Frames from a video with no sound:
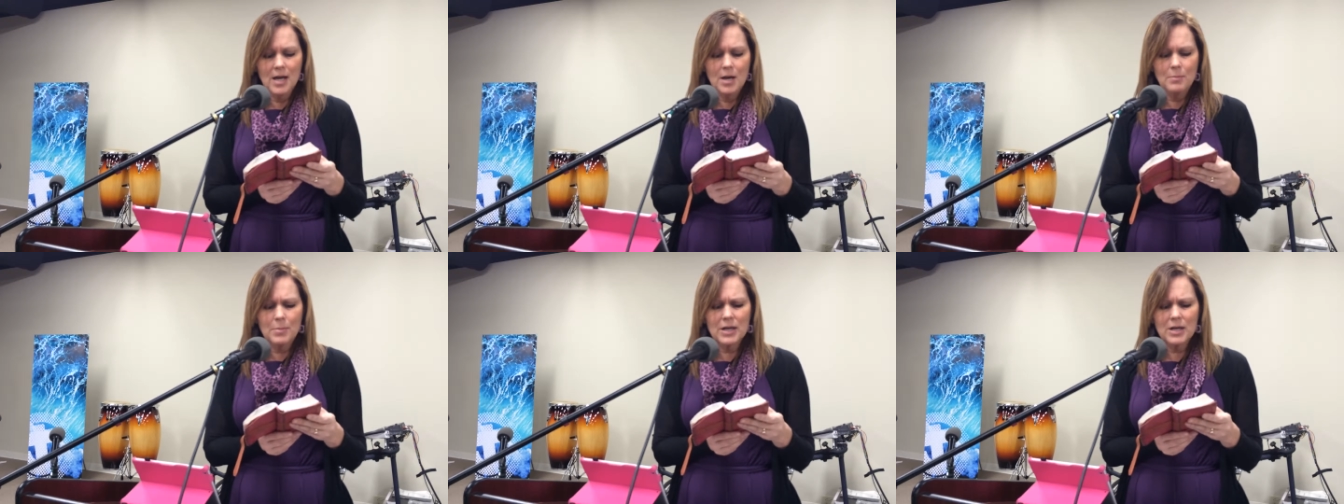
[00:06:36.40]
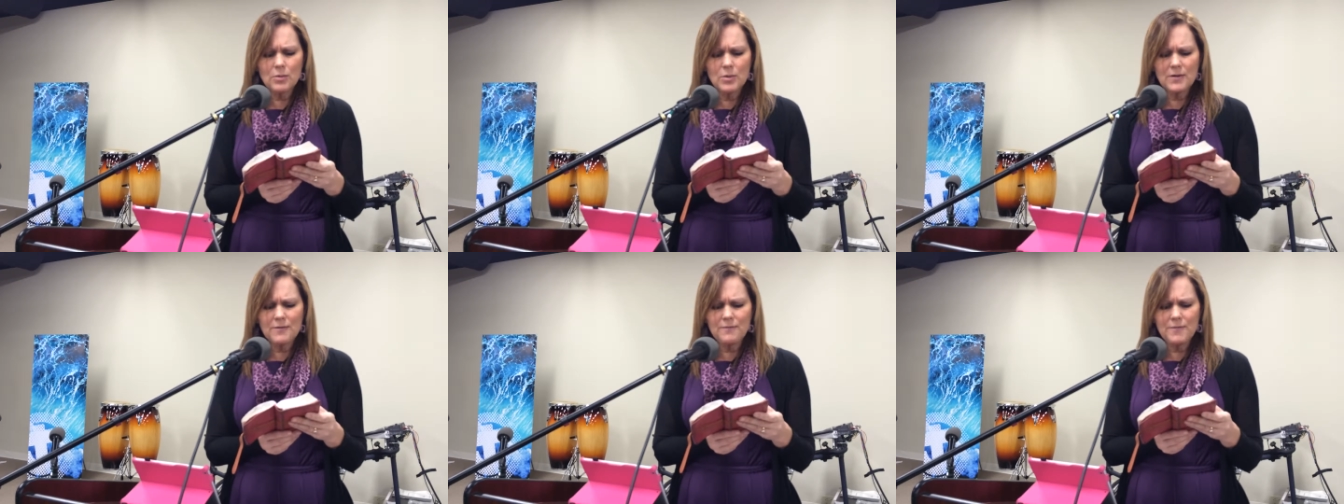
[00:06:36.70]
But
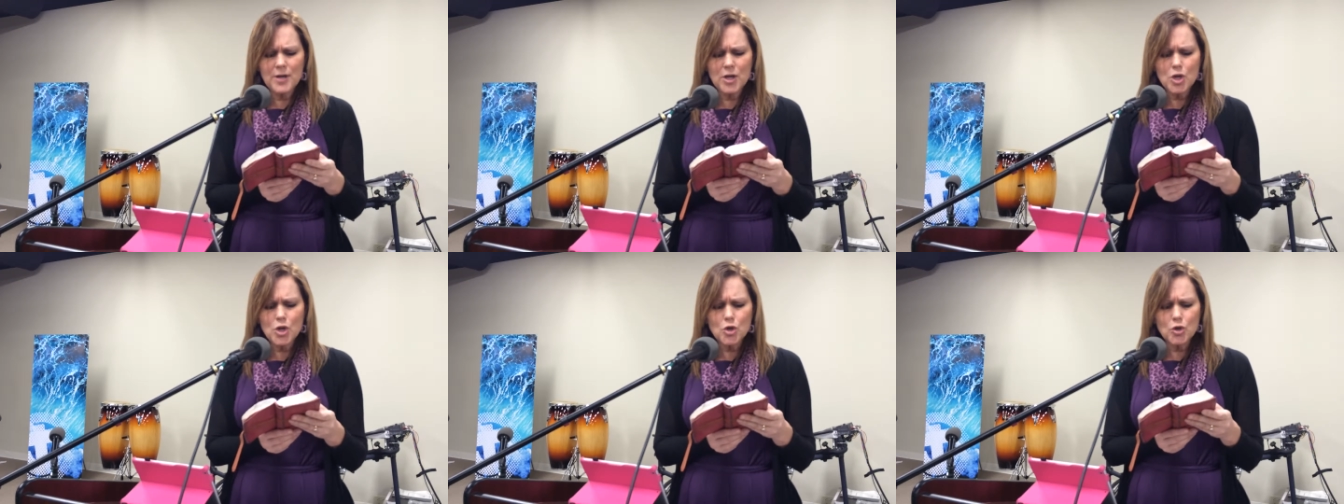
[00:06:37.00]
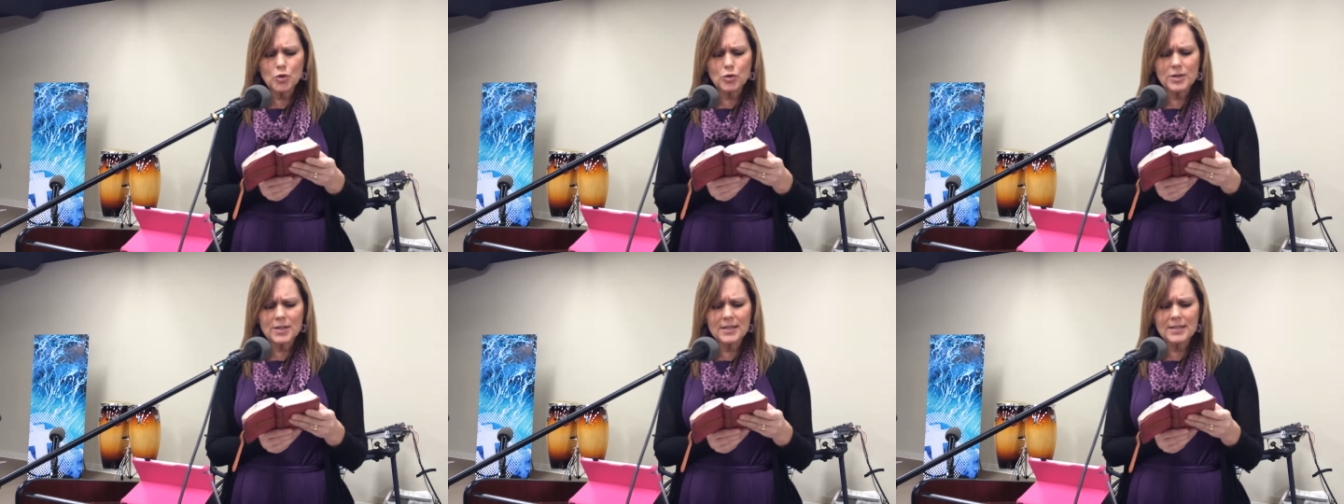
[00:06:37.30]
he
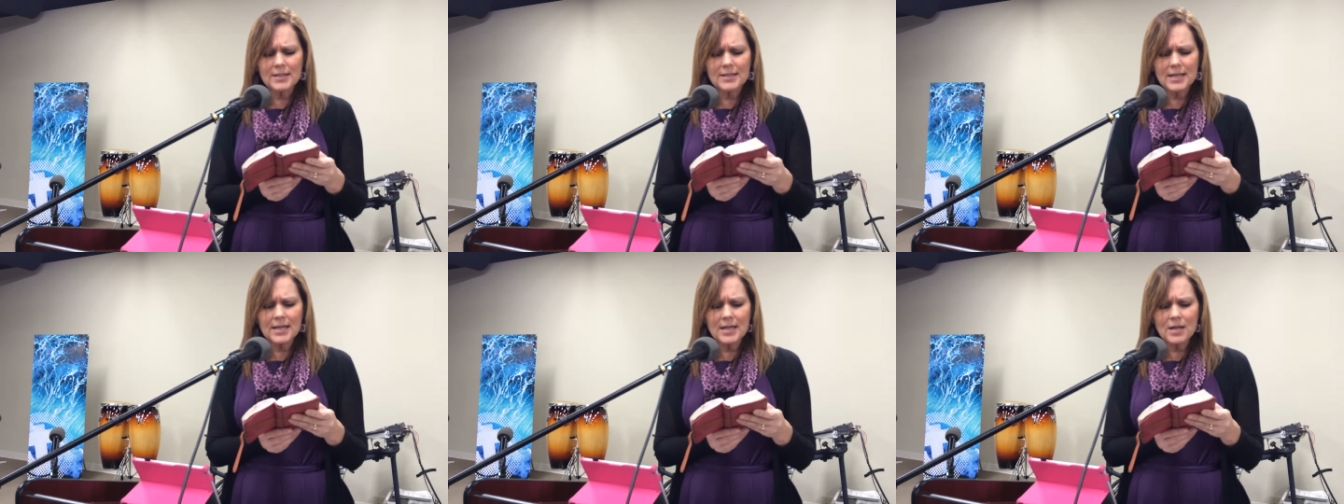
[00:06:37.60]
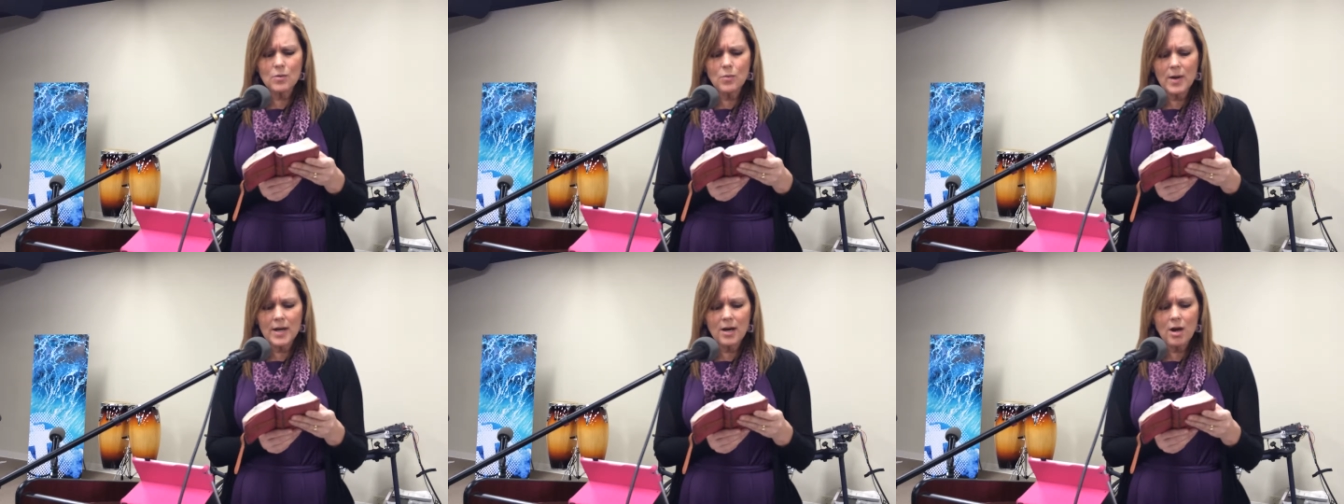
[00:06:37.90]
refused. Instead,
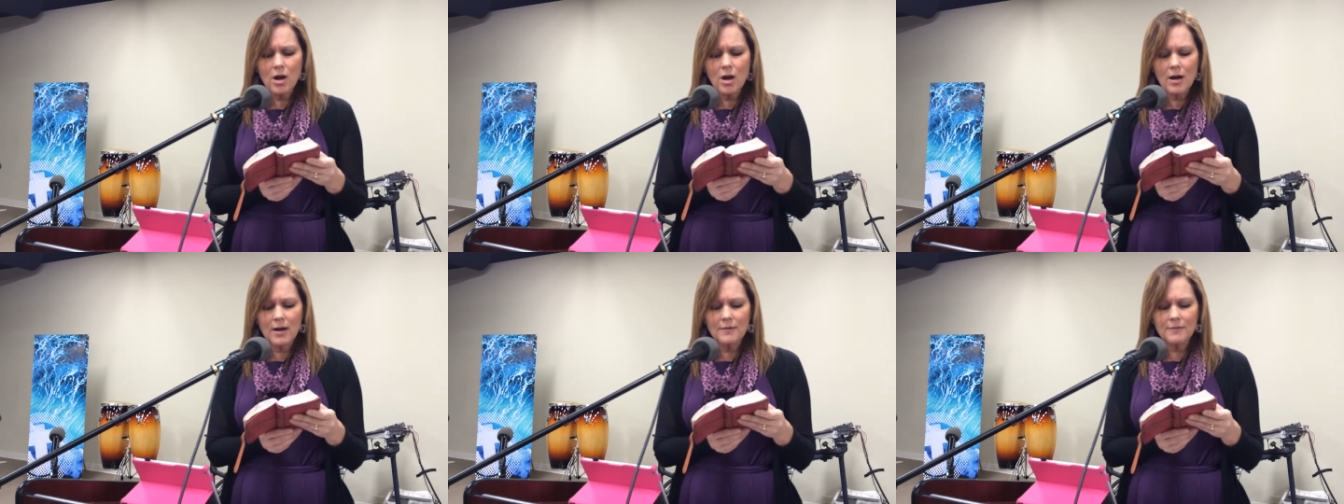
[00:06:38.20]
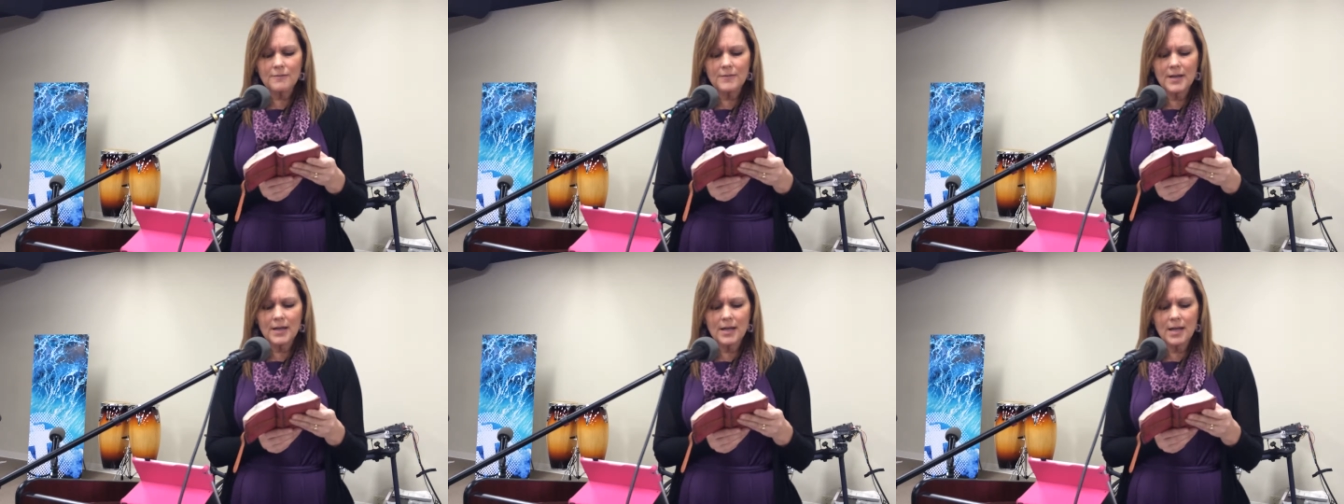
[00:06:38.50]
he went off,